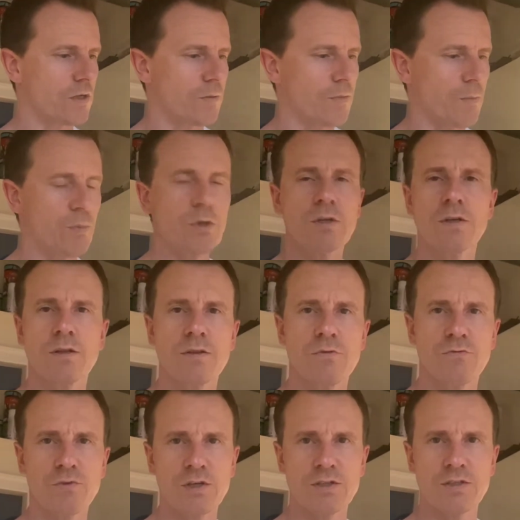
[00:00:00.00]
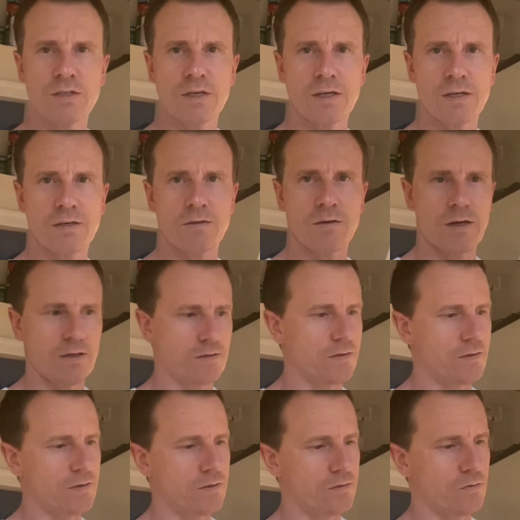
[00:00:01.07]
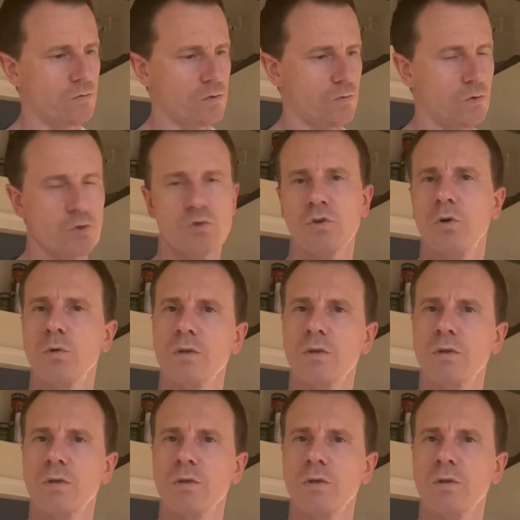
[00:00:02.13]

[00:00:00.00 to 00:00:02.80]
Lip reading: I put it in the freezer and until it was cold,